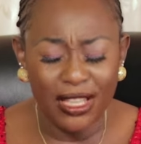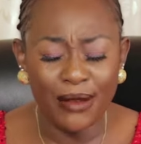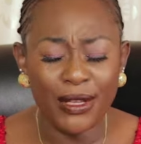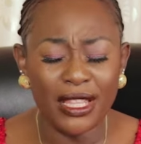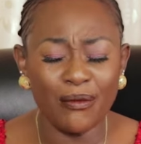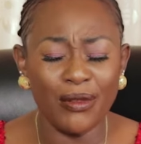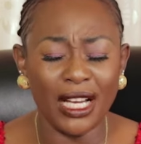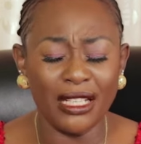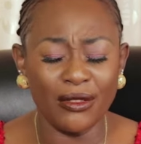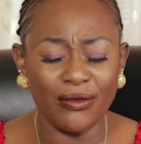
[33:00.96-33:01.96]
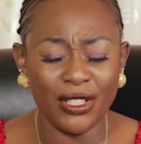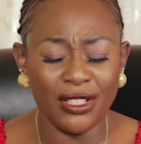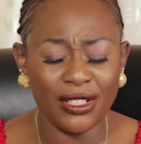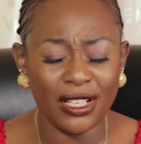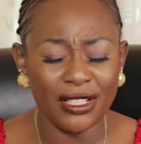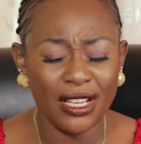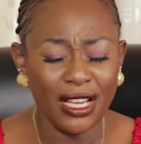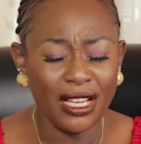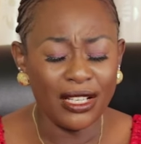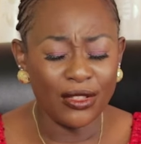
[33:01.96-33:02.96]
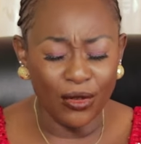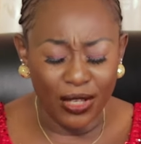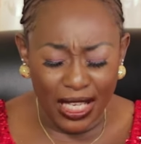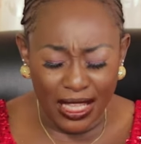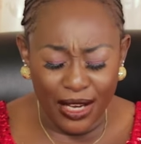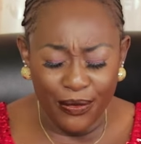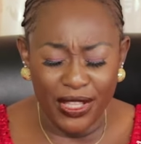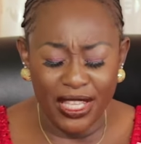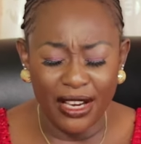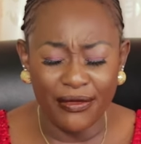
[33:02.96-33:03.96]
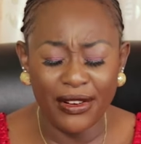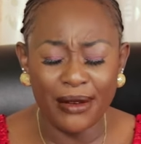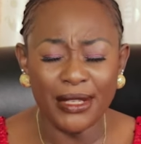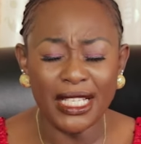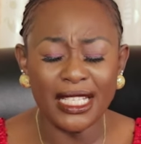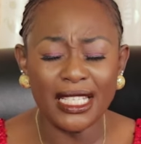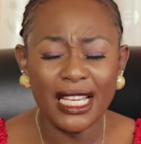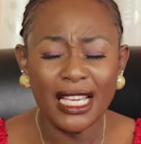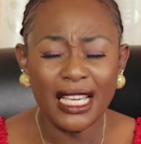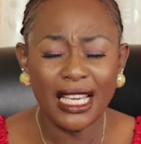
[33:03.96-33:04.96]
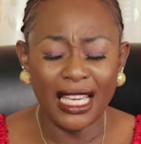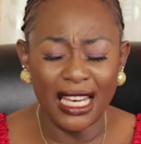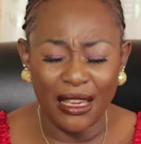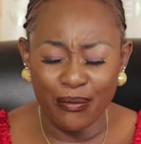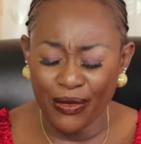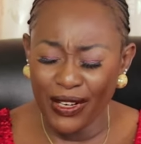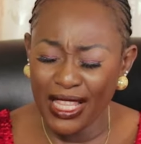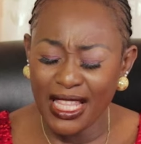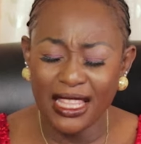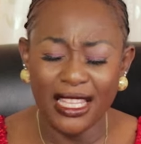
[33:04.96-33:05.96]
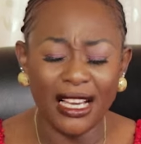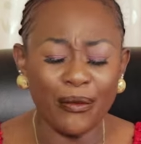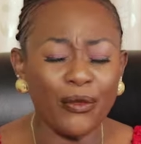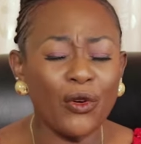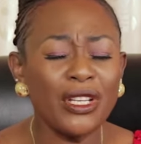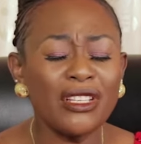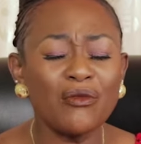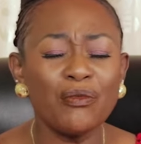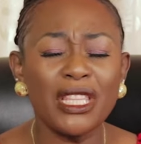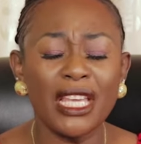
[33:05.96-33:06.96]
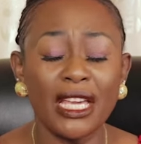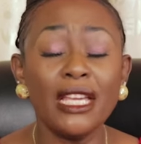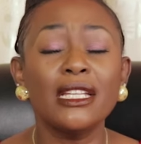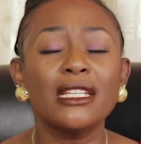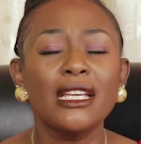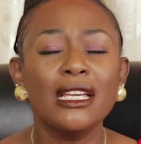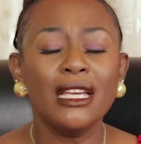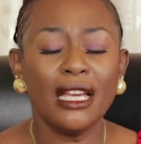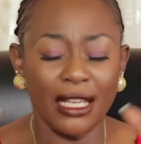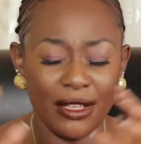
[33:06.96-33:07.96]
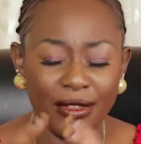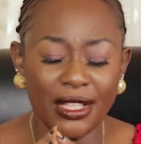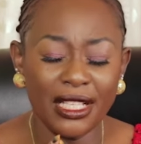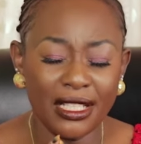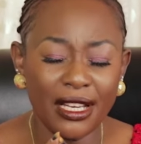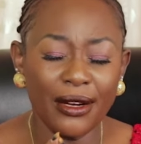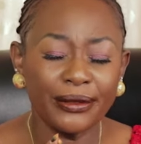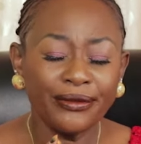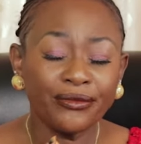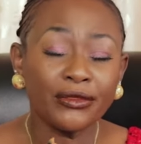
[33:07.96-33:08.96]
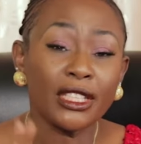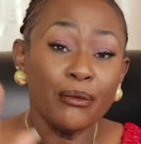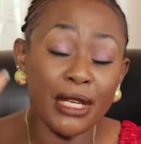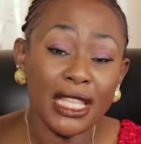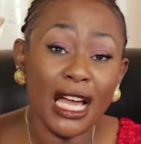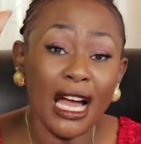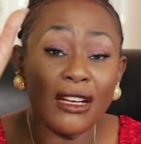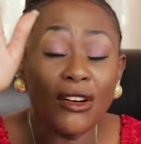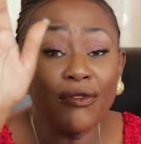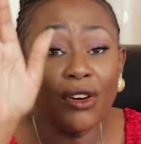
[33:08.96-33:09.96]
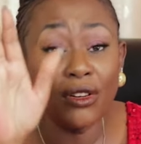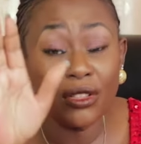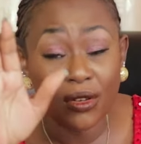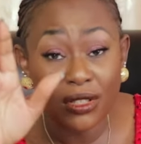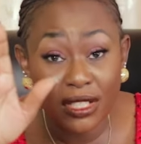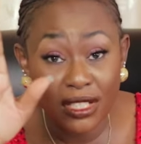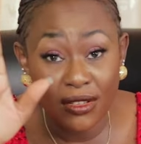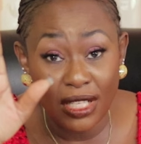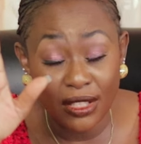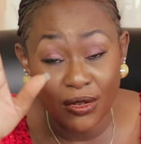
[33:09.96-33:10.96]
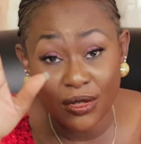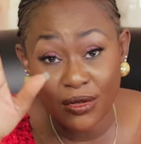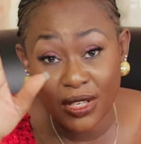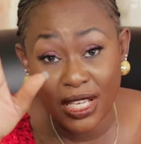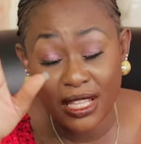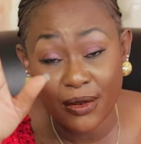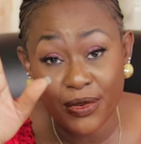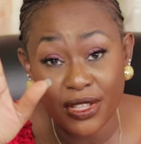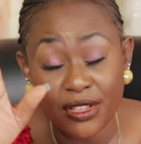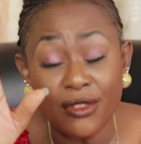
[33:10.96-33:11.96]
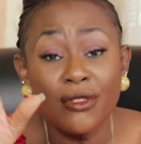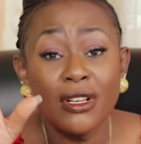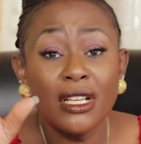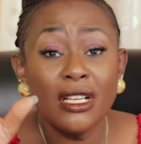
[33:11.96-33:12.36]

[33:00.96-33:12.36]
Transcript: them in the blood of Jesus together with their families, and I pray that they are going to be the head and not the tail. May the hand of God continually go together with you.